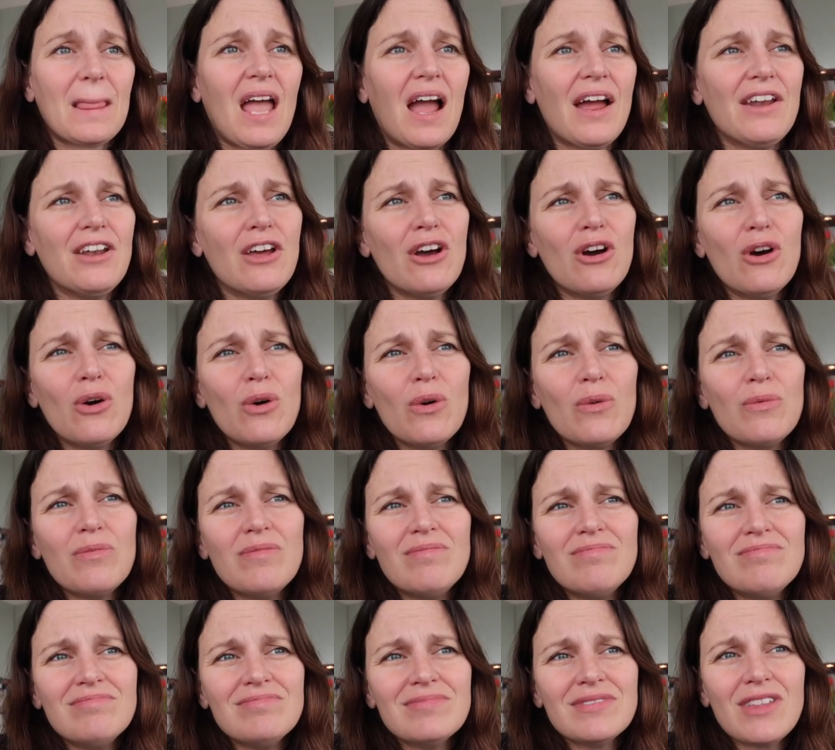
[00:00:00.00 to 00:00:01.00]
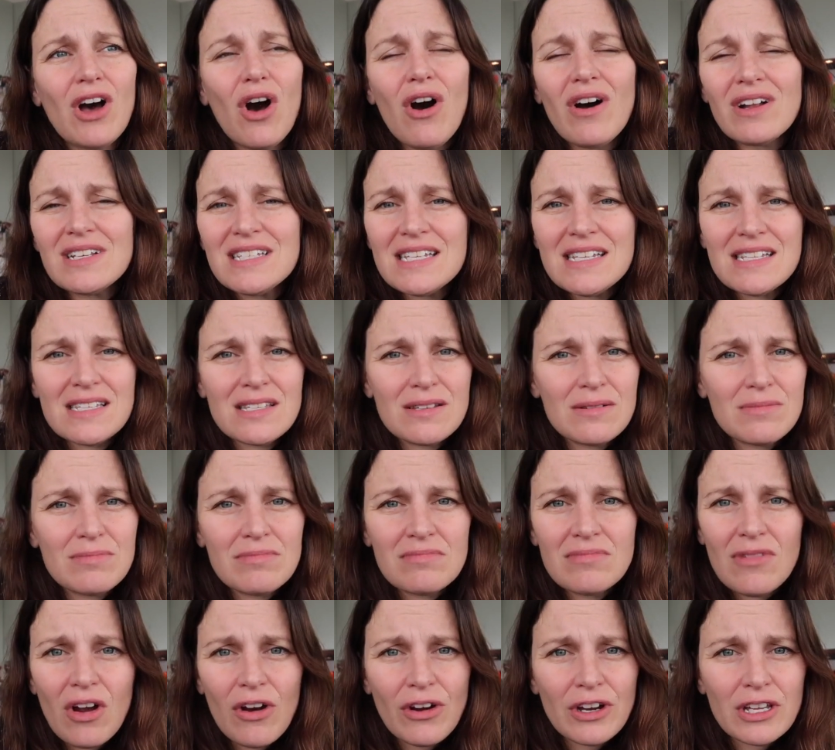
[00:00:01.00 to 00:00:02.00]
I know the
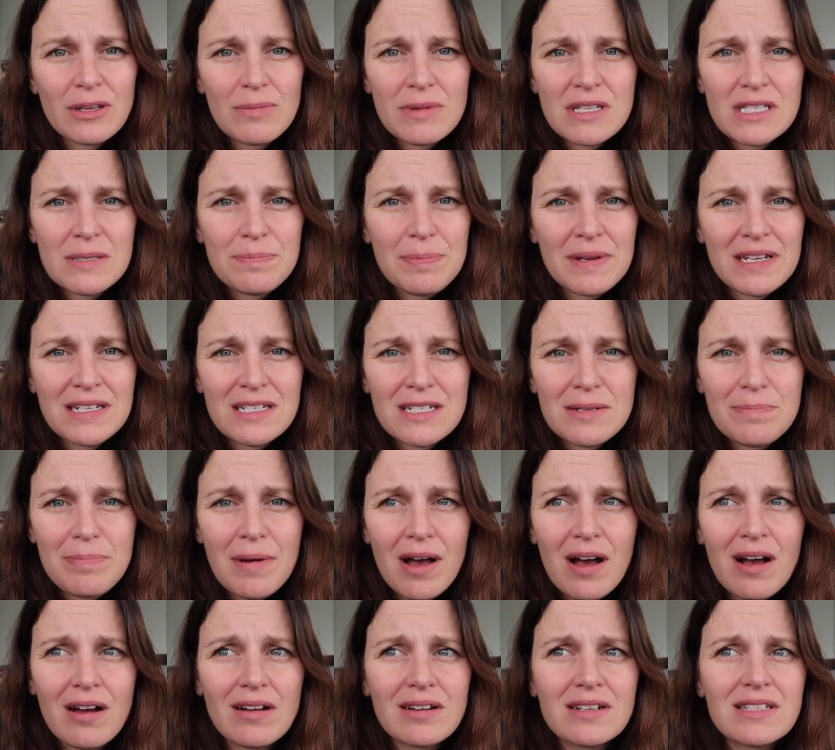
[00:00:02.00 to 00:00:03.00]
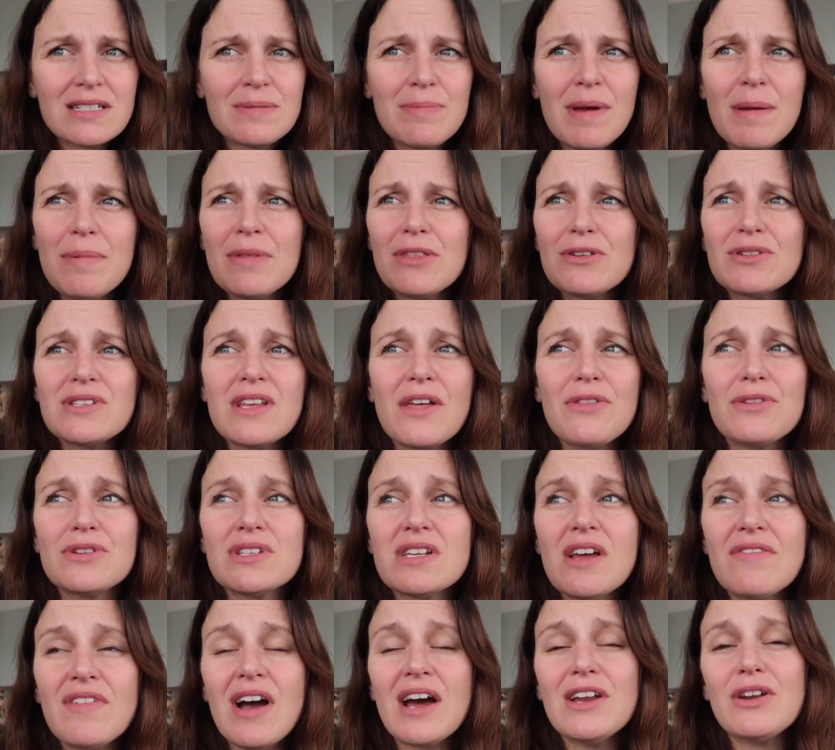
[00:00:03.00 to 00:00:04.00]
autism argument's been debunked. Maybe there's other
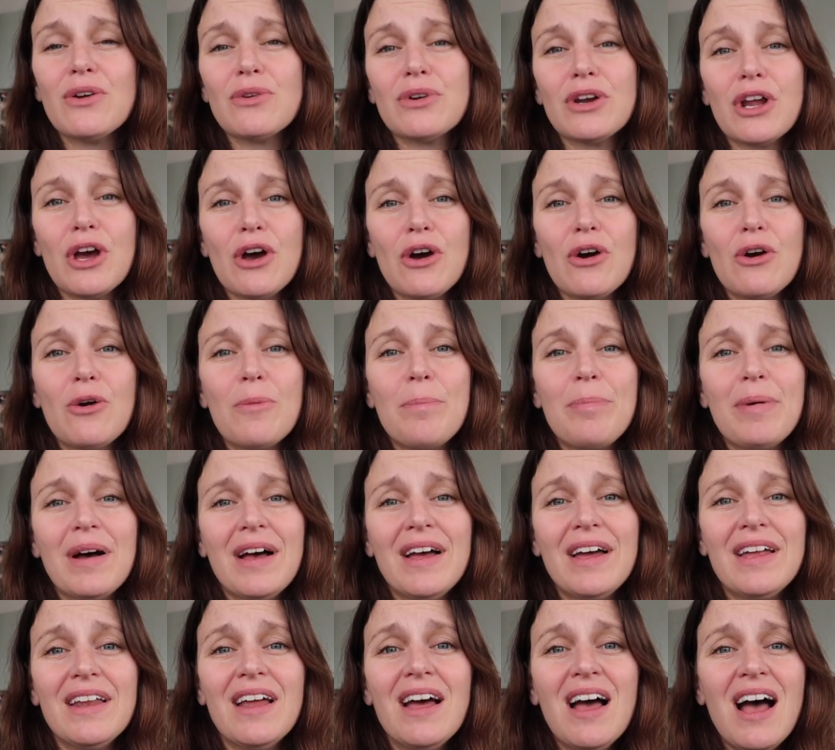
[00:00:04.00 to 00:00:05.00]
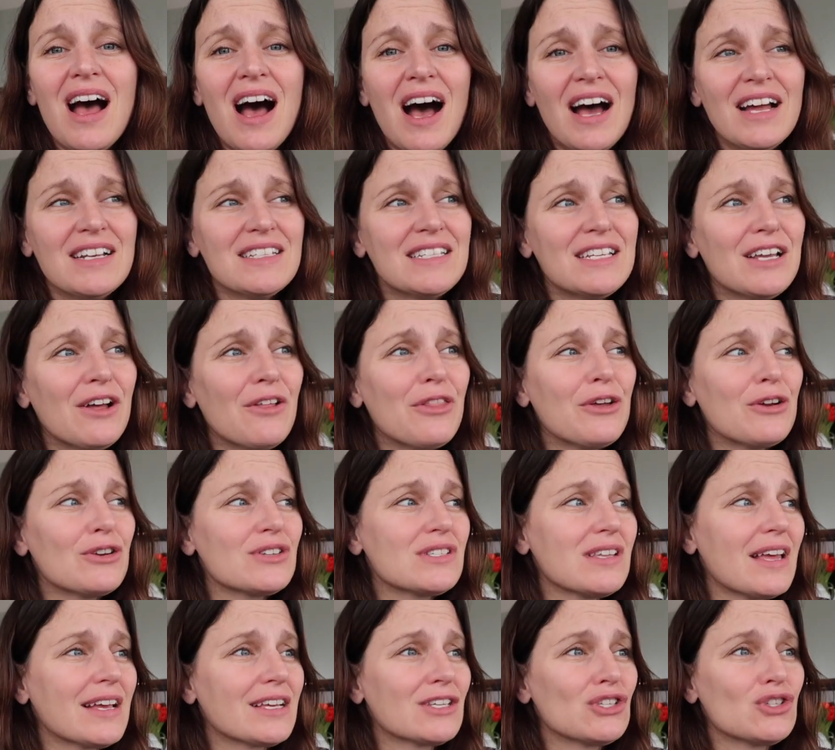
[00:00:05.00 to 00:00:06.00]
stuff, I don't know. But until
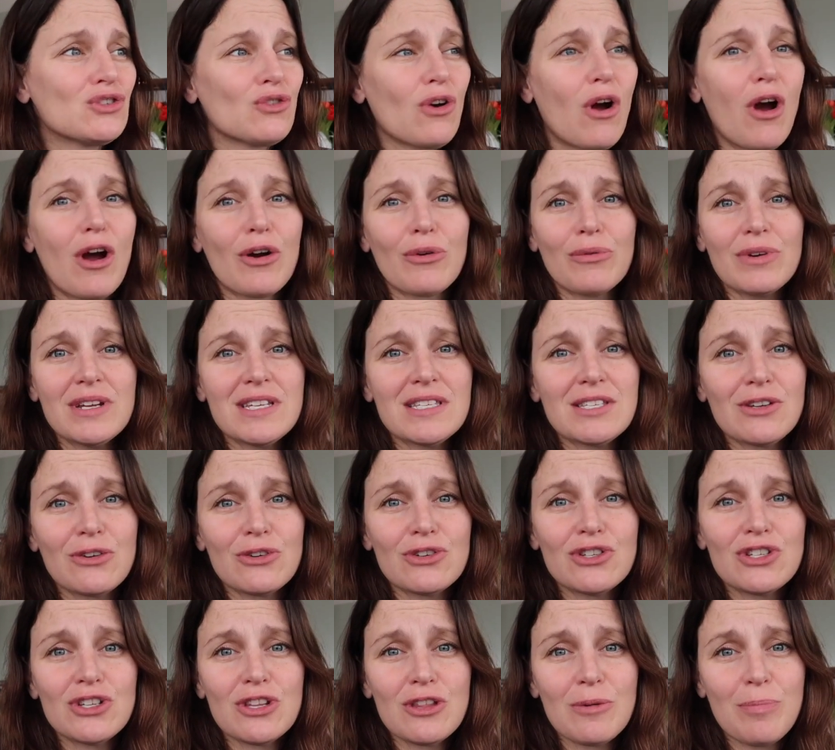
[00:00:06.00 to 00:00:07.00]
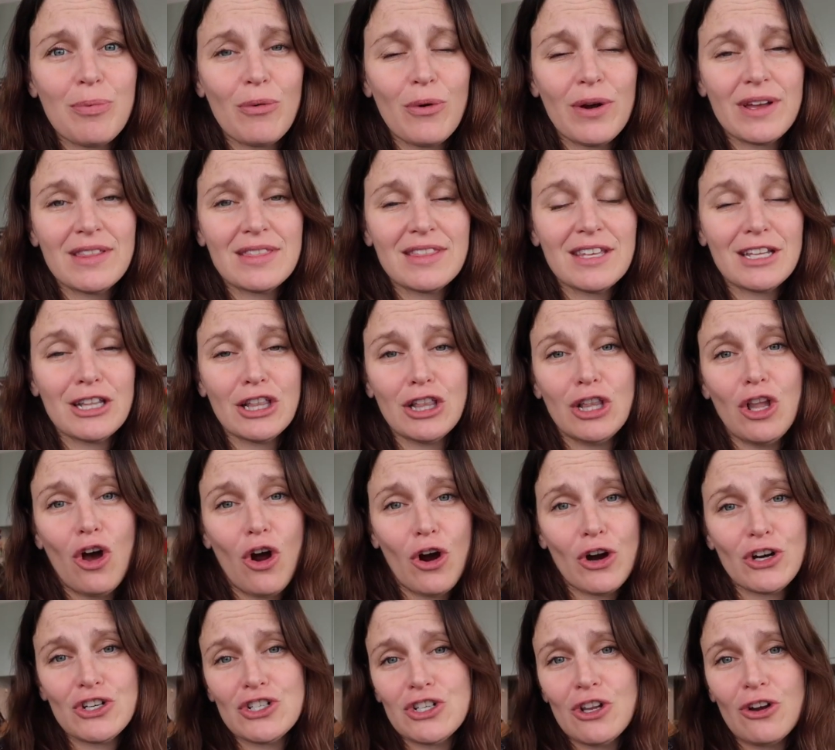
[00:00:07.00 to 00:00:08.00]
there's like strong research to the point that
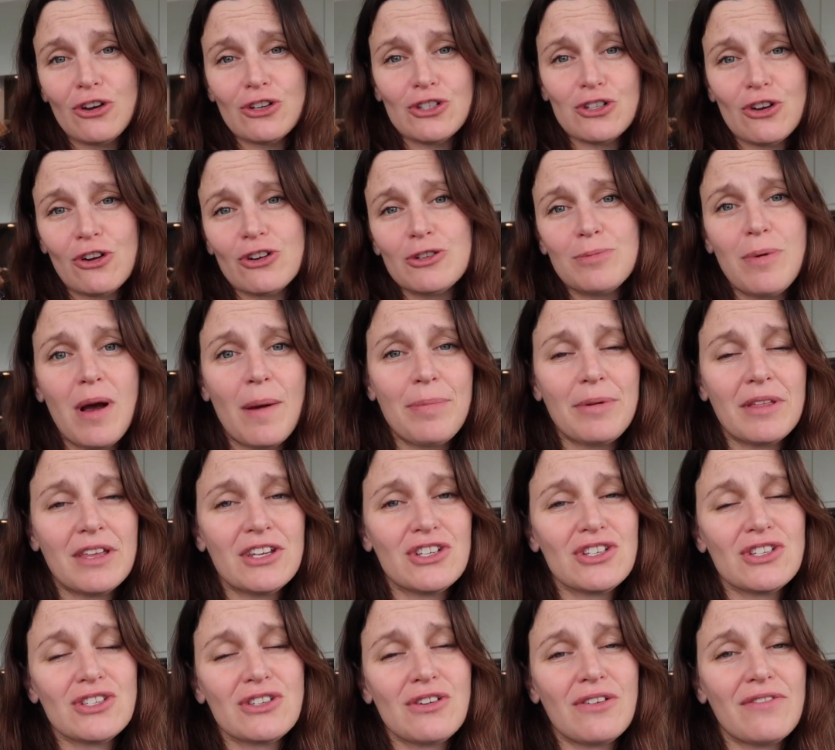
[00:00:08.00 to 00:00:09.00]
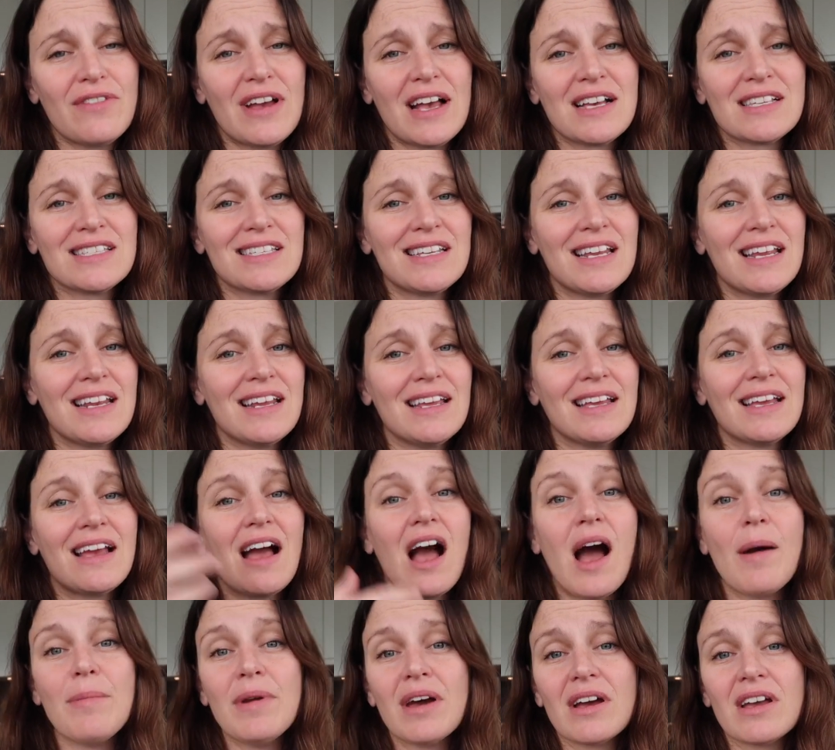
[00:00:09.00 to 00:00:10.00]
large populations aren't
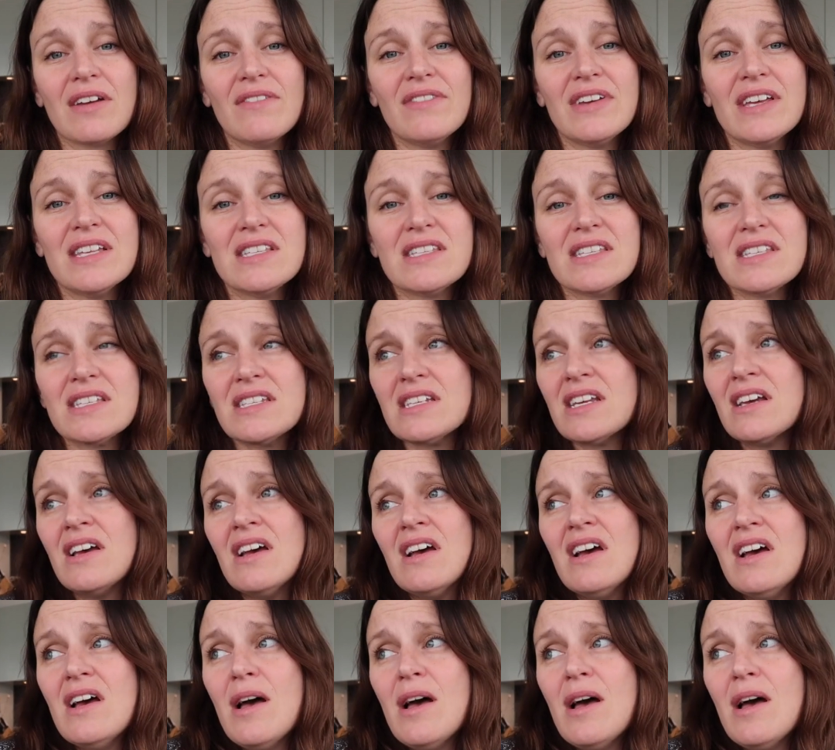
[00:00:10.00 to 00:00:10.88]
vaccinating, I'm not convinced.